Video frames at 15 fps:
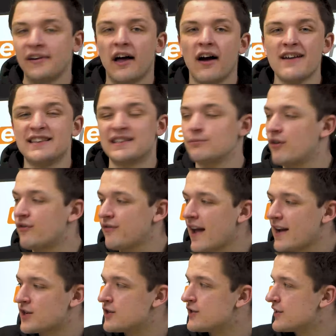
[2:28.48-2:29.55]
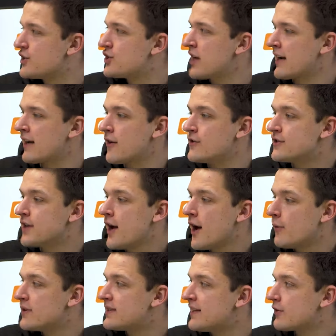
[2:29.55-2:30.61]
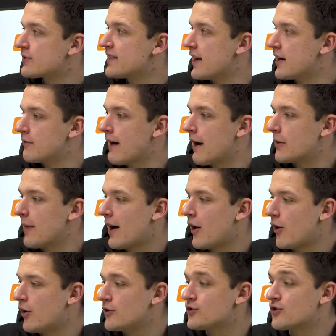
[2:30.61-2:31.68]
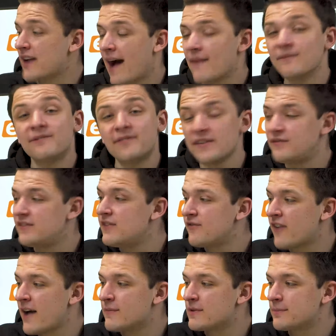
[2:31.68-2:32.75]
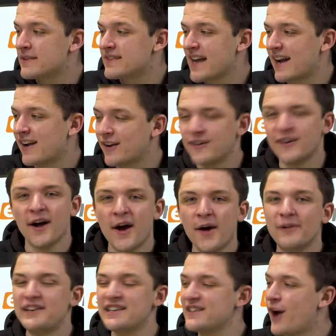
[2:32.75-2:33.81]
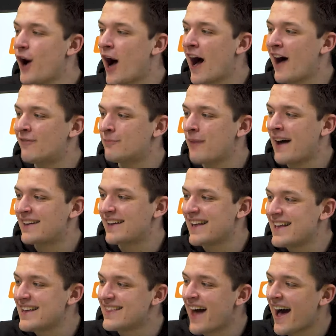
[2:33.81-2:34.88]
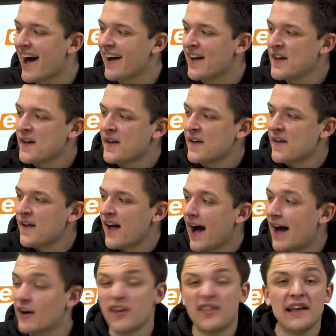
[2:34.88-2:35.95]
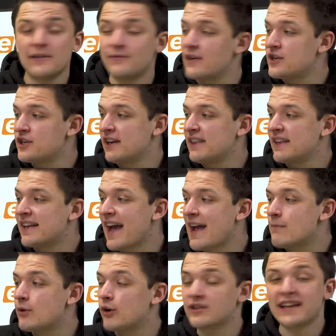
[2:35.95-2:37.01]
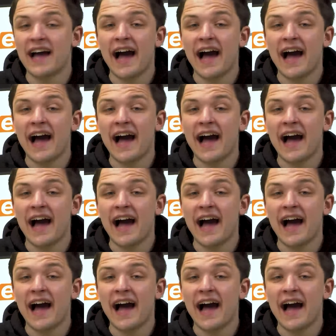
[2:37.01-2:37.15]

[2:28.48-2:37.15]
lights and reflections and shadows, we're still sitting around about 150 frames per second, which is not half bad either. And I think visually the game looks